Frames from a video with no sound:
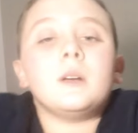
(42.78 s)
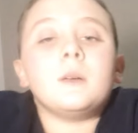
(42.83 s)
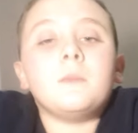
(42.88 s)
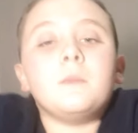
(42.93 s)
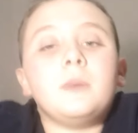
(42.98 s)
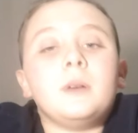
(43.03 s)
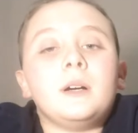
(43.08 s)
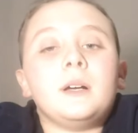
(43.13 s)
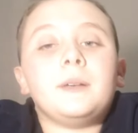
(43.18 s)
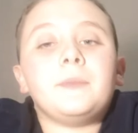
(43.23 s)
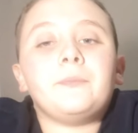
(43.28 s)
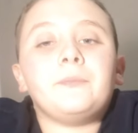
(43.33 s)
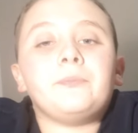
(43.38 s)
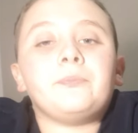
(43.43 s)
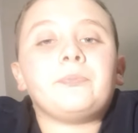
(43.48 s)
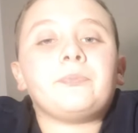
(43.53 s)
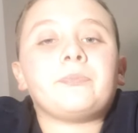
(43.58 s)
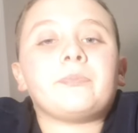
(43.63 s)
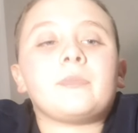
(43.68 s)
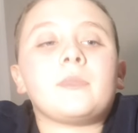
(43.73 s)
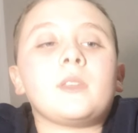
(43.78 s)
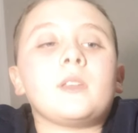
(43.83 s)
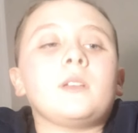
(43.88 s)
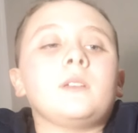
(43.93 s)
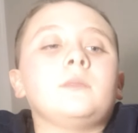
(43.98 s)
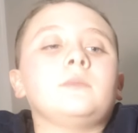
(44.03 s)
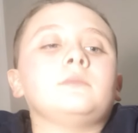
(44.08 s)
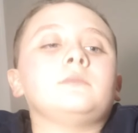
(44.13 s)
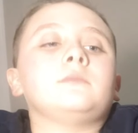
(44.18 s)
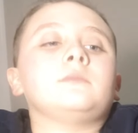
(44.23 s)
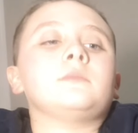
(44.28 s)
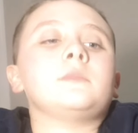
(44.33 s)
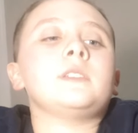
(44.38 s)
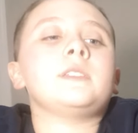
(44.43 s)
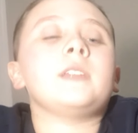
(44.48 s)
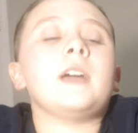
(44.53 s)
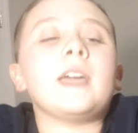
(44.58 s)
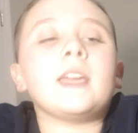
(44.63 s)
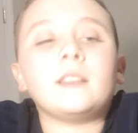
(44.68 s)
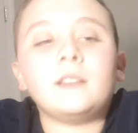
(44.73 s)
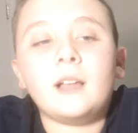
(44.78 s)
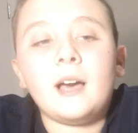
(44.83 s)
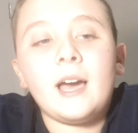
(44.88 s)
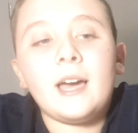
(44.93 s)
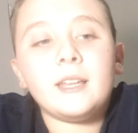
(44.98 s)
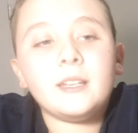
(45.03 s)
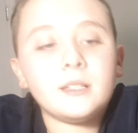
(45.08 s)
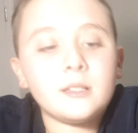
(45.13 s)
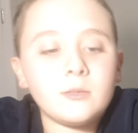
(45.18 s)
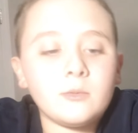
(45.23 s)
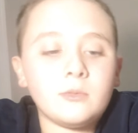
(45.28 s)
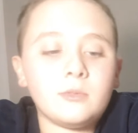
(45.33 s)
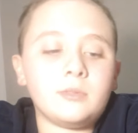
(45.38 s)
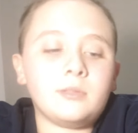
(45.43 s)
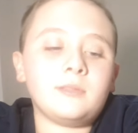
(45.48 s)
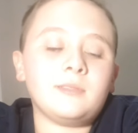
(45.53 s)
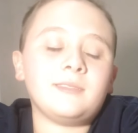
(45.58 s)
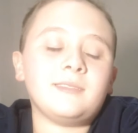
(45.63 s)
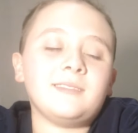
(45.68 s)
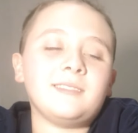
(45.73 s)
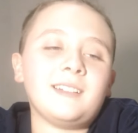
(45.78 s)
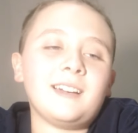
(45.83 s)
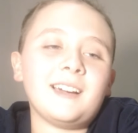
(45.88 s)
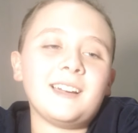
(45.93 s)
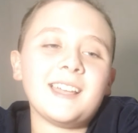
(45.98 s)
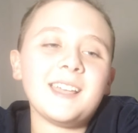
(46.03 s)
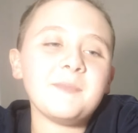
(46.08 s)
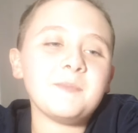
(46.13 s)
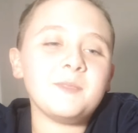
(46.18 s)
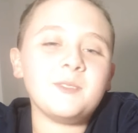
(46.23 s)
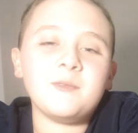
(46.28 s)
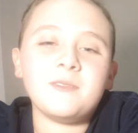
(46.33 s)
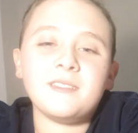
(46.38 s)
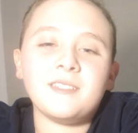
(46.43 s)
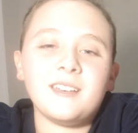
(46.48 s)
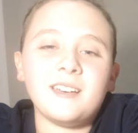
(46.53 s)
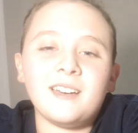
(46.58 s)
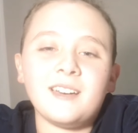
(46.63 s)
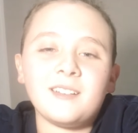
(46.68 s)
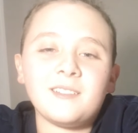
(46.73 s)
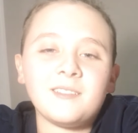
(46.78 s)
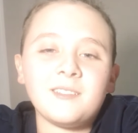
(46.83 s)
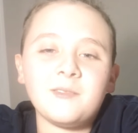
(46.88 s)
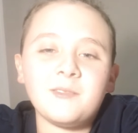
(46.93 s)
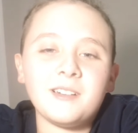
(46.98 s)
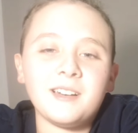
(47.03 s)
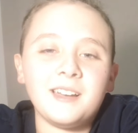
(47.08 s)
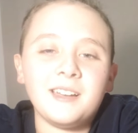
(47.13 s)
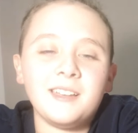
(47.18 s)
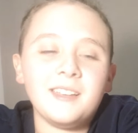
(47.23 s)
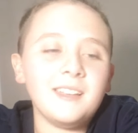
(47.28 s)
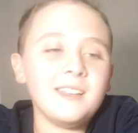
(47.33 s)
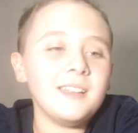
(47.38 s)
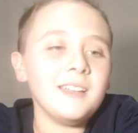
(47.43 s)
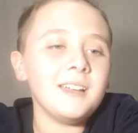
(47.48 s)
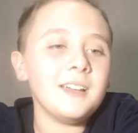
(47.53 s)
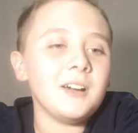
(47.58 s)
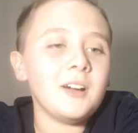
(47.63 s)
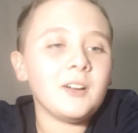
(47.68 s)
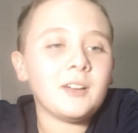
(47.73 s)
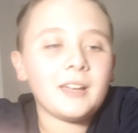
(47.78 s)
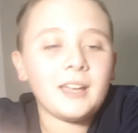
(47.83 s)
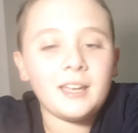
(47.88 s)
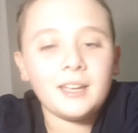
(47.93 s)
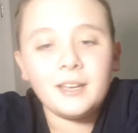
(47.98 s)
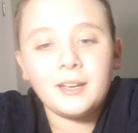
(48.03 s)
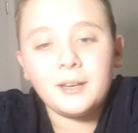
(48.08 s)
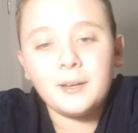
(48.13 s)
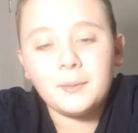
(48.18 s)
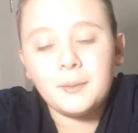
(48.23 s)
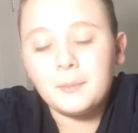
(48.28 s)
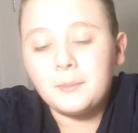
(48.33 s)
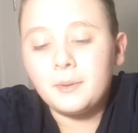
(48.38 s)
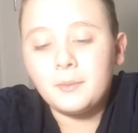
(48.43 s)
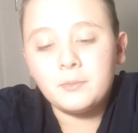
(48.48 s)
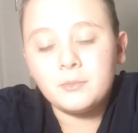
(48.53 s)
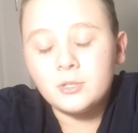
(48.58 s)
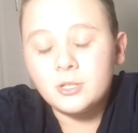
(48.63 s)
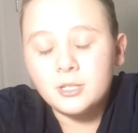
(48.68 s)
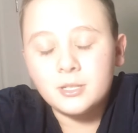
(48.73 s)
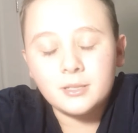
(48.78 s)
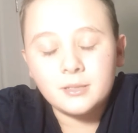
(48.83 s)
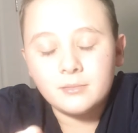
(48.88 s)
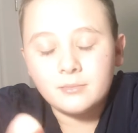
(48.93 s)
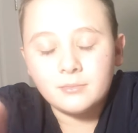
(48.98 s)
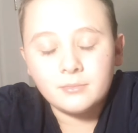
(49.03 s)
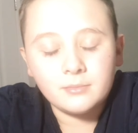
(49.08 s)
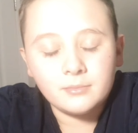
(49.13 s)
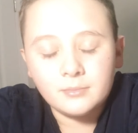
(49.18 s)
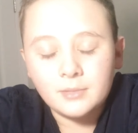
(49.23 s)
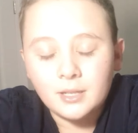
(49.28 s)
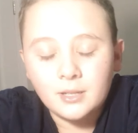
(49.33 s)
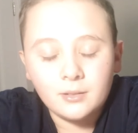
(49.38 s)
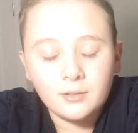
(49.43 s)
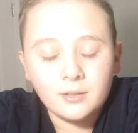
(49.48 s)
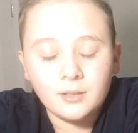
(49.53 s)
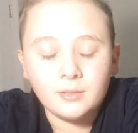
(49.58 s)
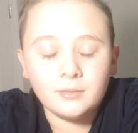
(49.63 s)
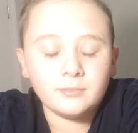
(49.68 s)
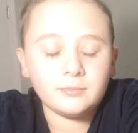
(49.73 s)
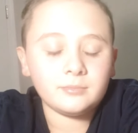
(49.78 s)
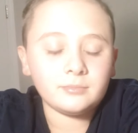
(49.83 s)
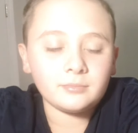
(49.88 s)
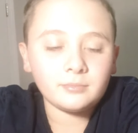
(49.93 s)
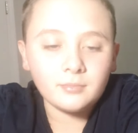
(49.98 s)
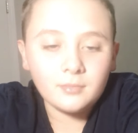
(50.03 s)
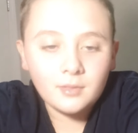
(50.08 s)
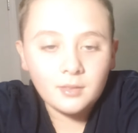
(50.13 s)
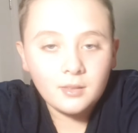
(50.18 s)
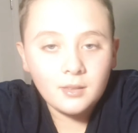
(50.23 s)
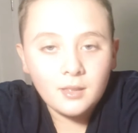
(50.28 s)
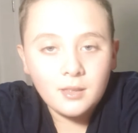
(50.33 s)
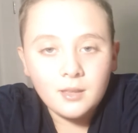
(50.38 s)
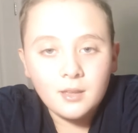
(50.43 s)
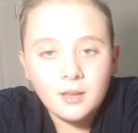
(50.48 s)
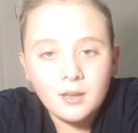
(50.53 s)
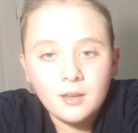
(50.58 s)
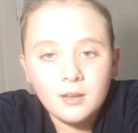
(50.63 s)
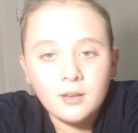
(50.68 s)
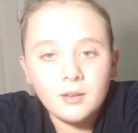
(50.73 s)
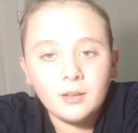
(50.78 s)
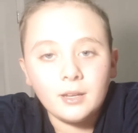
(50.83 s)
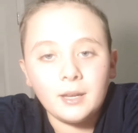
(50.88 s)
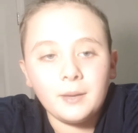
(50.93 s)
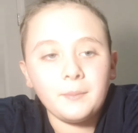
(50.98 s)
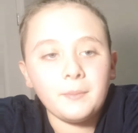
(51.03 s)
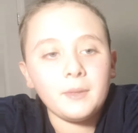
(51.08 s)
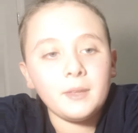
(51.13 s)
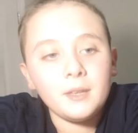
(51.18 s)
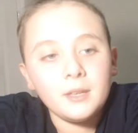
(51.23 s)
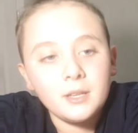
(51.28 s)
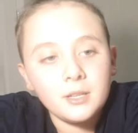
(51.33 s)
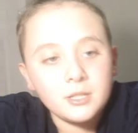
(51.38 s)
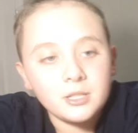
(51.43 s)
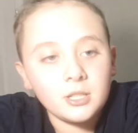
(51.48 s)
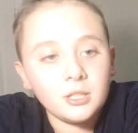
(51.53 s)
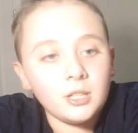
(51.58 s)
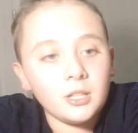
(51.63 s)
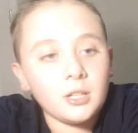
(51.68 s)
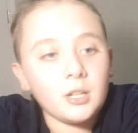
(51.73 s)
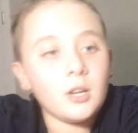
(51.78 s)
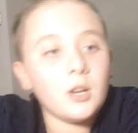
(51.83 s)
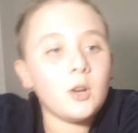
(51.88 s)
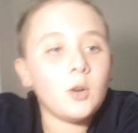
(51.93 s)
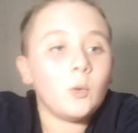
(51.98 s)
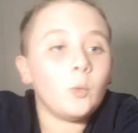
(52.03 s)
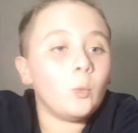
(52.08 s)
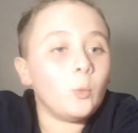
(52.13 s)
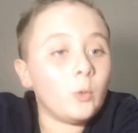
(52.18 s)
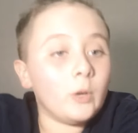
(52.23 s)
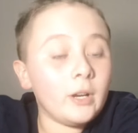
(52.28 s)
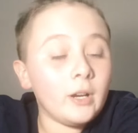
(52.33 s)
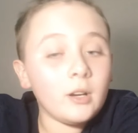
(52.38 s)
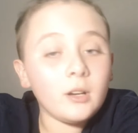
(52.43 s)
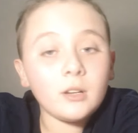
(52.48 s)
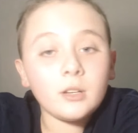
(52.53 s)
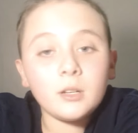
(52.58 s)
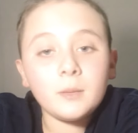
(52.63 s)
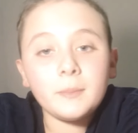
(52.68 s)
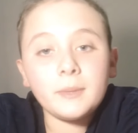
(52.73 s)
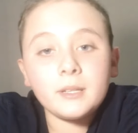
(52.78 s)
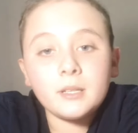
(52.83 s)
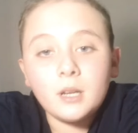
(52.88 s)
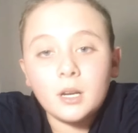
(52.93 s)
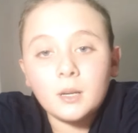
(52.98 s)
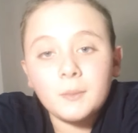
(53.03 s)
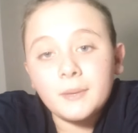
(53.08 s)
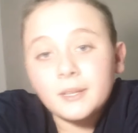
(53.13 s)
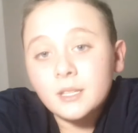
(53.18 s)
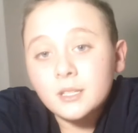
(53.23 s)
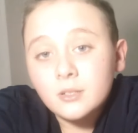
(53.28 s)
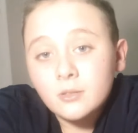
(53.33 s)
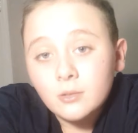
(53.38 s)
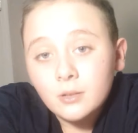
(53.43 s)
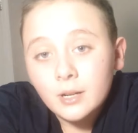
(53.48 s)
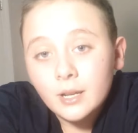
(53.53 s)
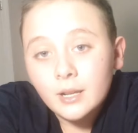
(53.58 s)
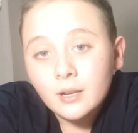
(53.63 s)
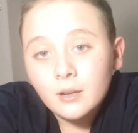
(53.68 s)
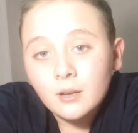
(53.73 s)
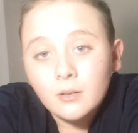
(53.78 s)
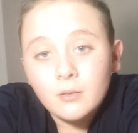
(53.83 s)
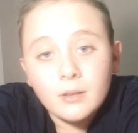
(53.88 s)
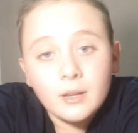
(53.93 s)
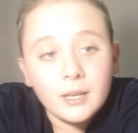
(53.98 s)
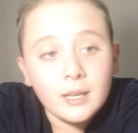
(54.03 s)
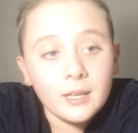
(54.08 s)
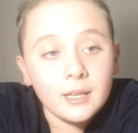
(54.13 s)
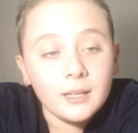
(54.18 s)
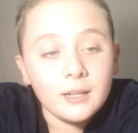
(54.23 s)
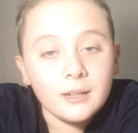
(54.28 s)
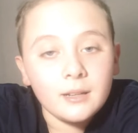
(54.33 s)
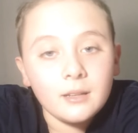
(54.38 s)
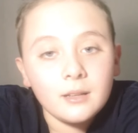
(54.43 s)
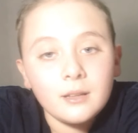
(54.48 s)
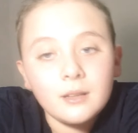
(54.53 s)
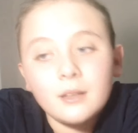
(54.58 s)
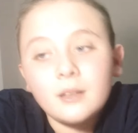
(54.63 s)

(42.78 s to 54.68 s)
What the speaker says: But today, lads, I keep doing that. I don't know why. Okay, I don't know. Okay, so look, we're gonna be talking about the tornado, and